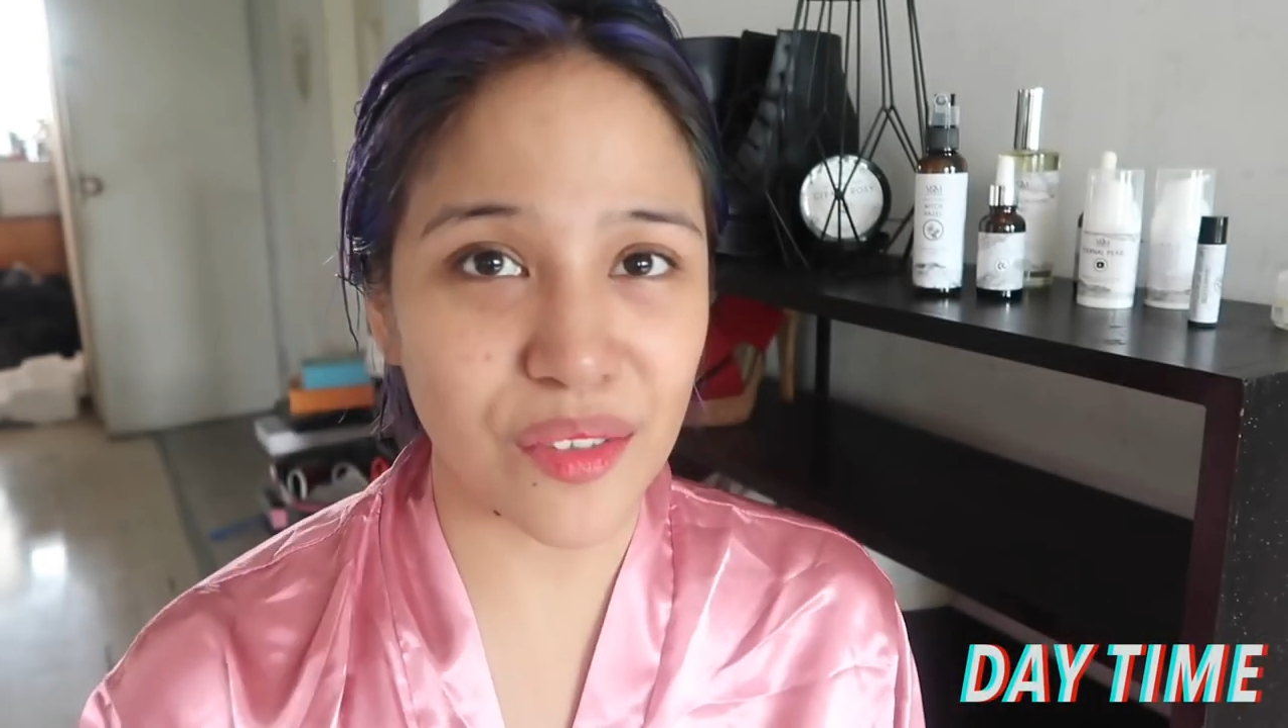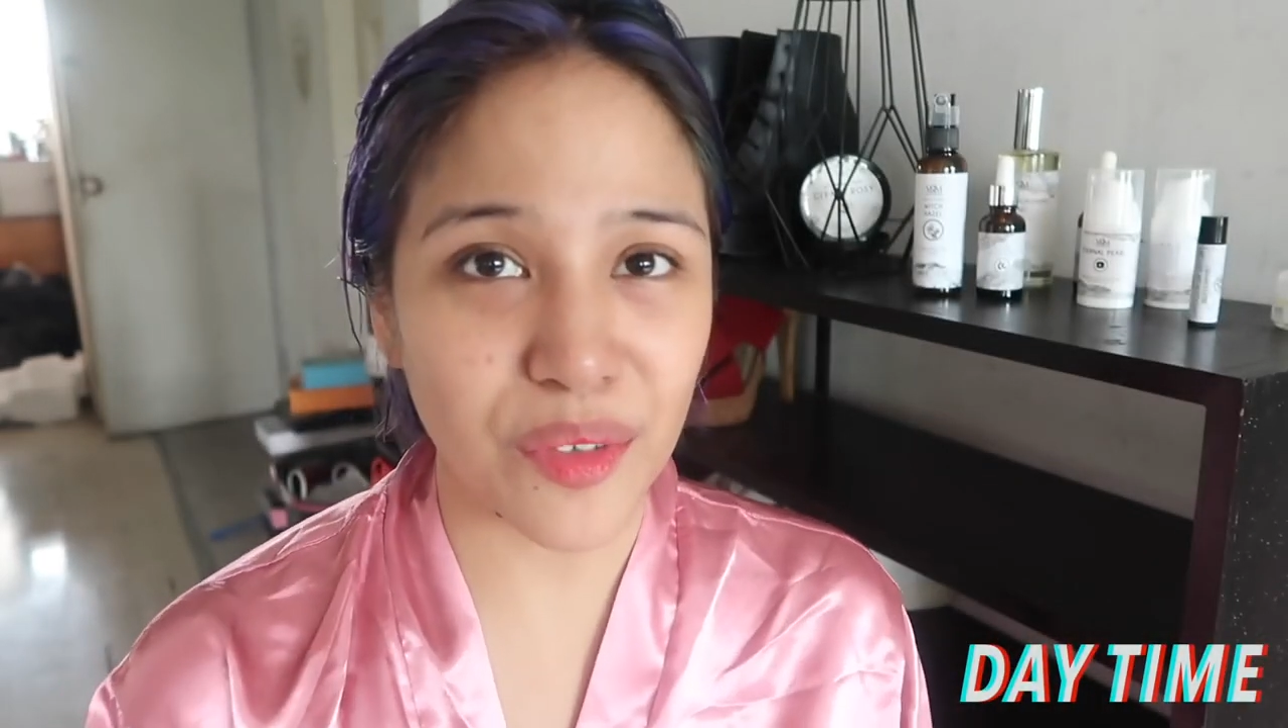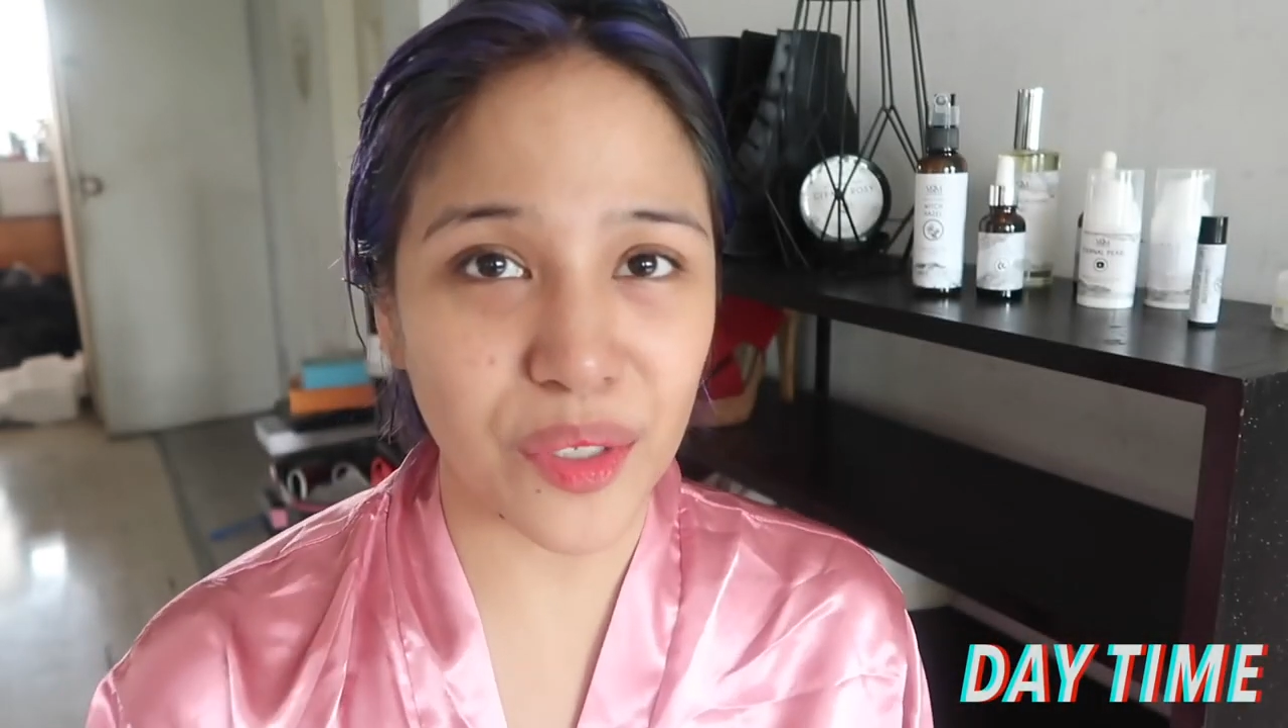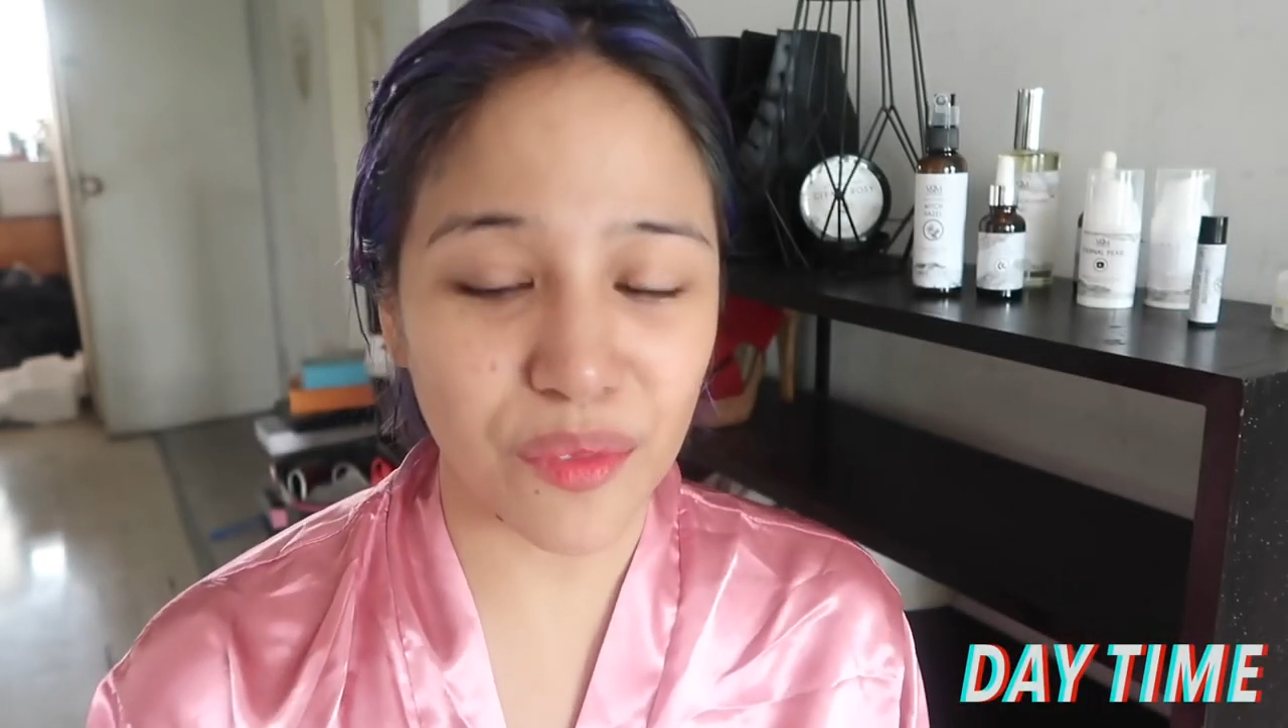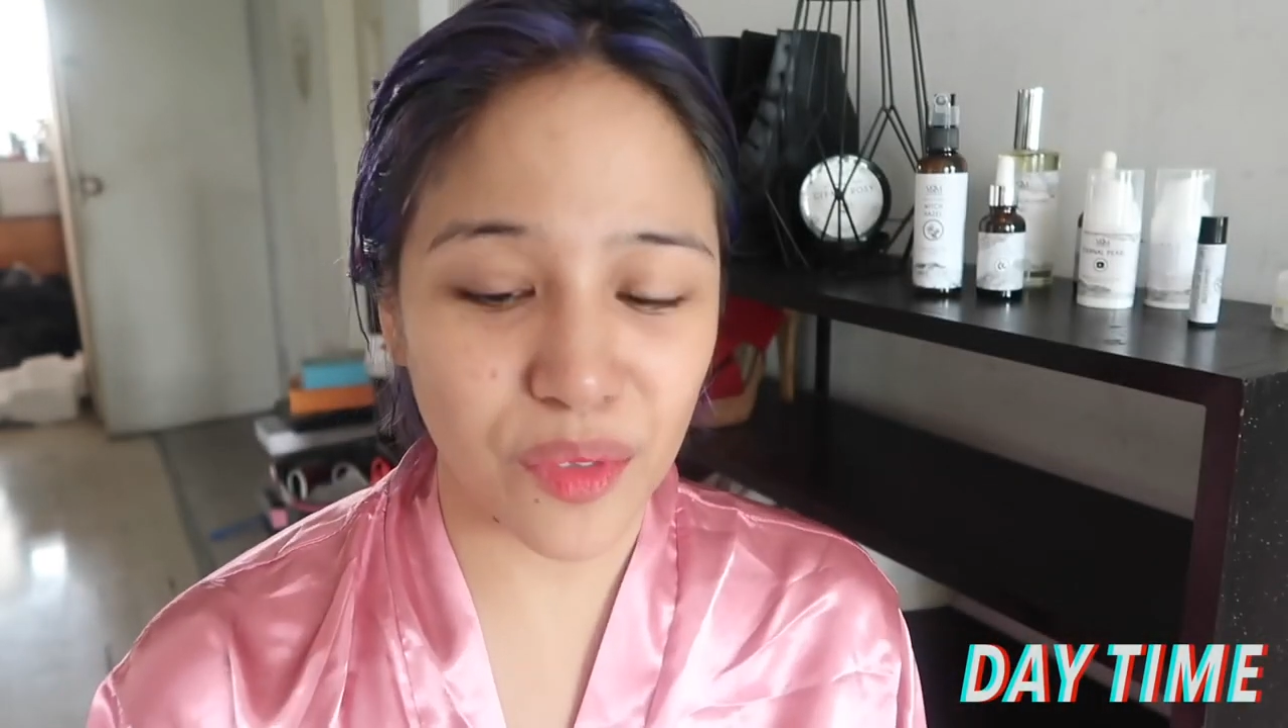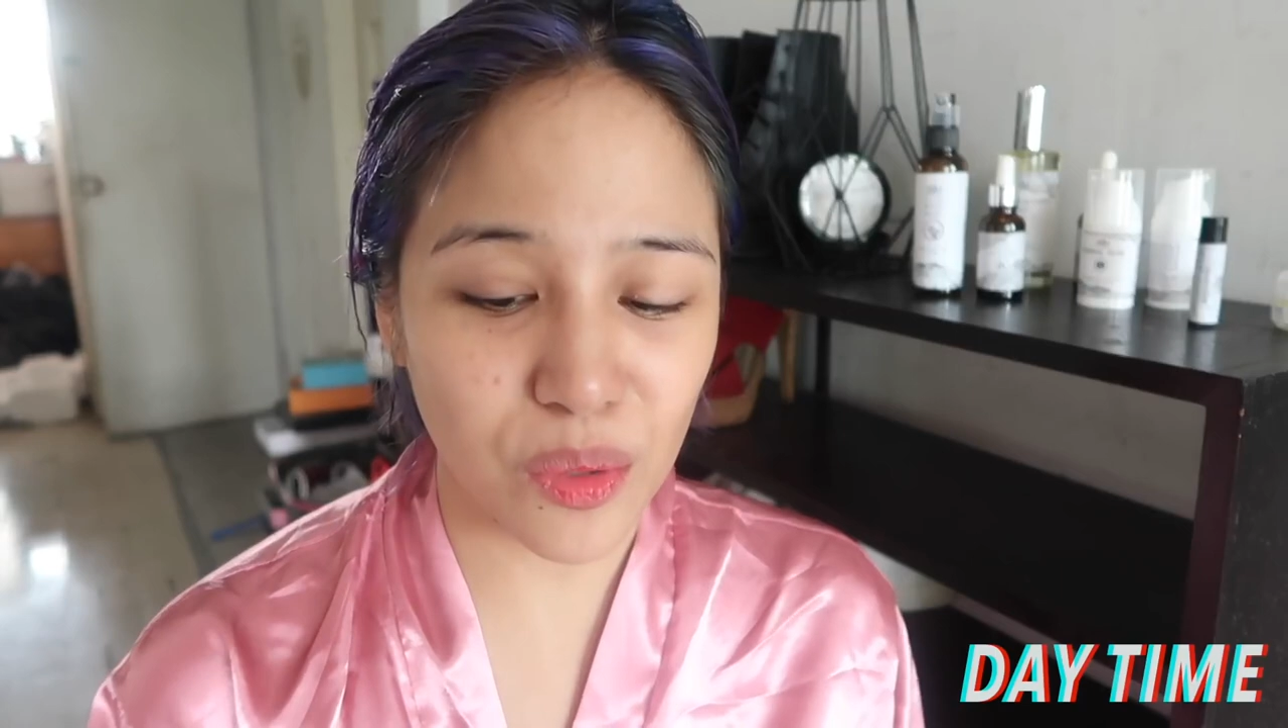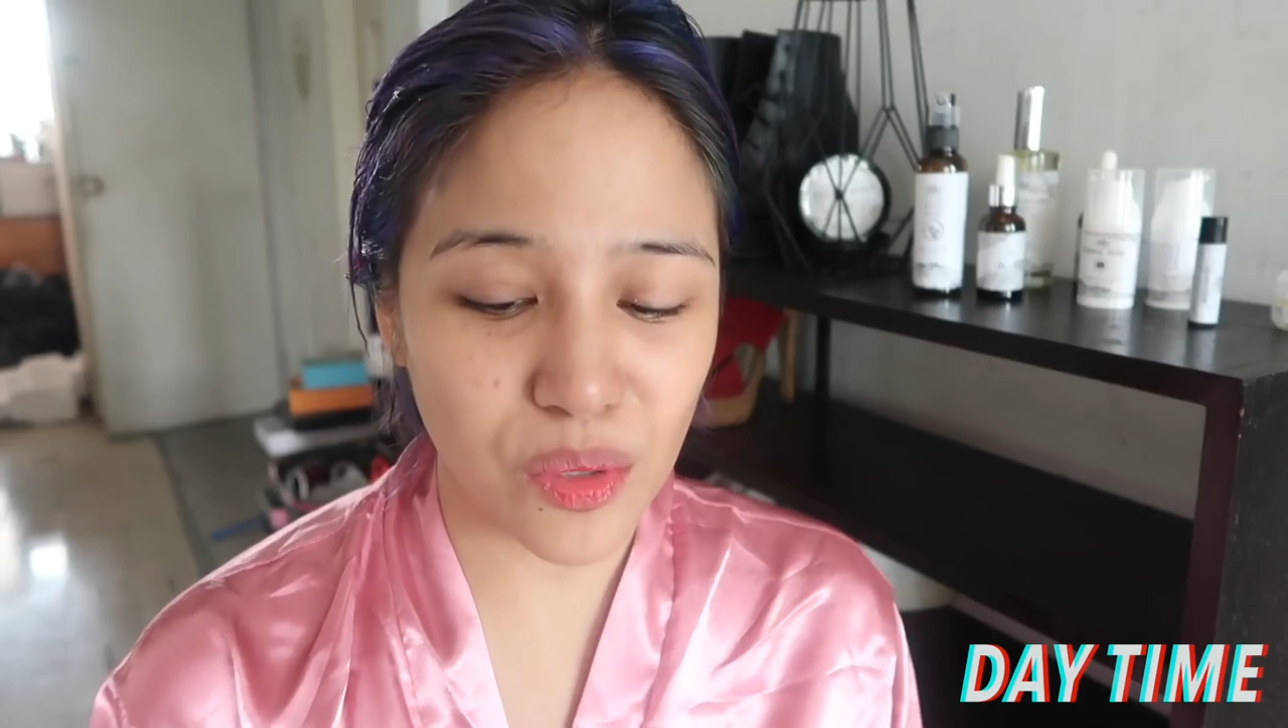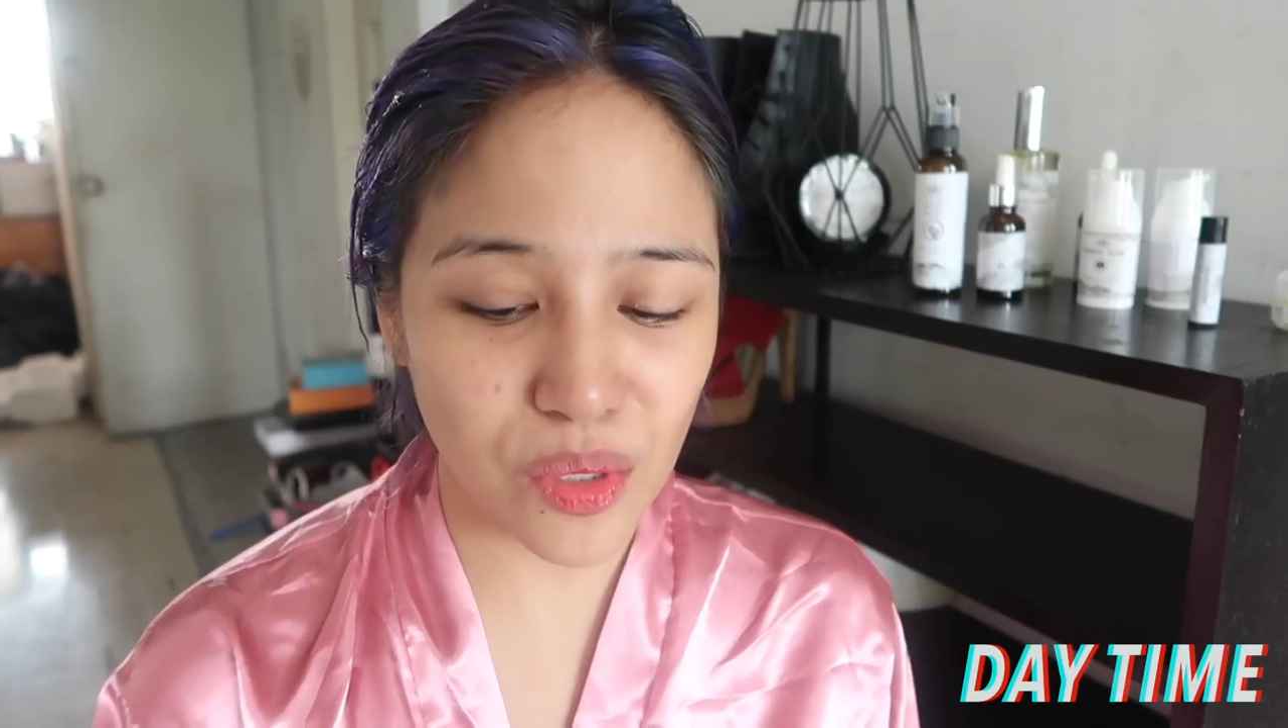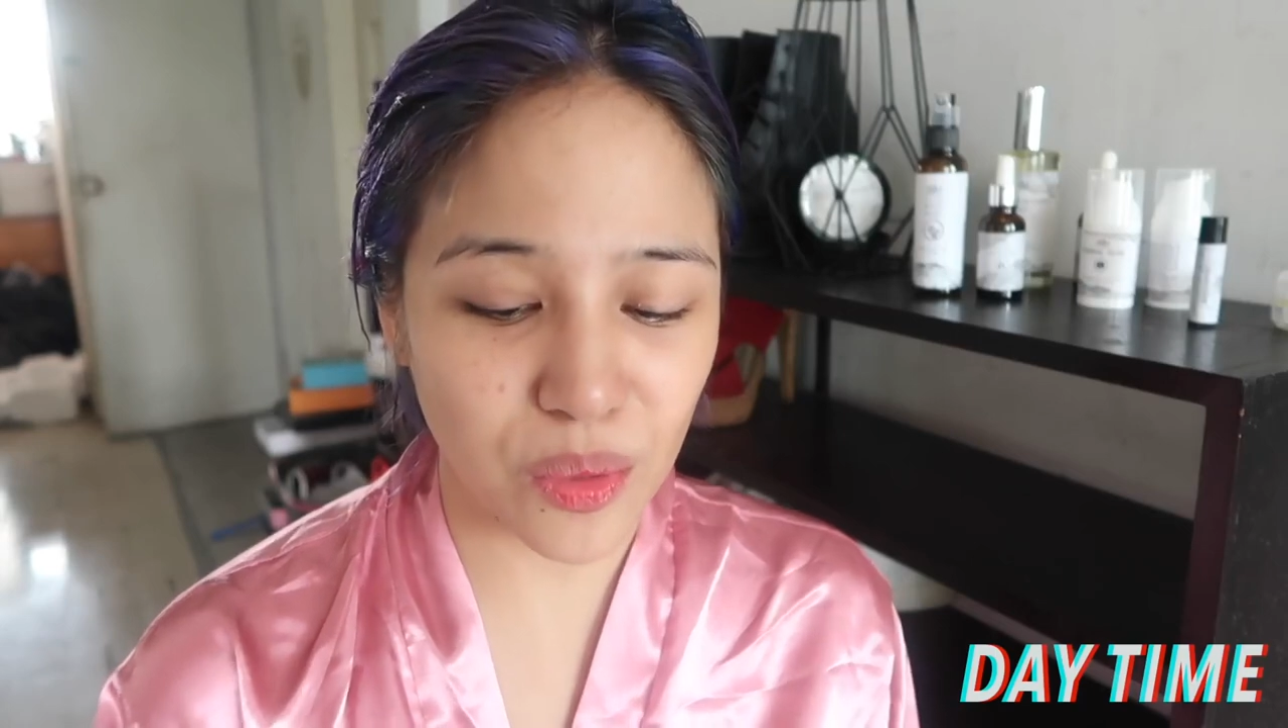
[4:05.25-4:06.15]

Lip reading: in front of you,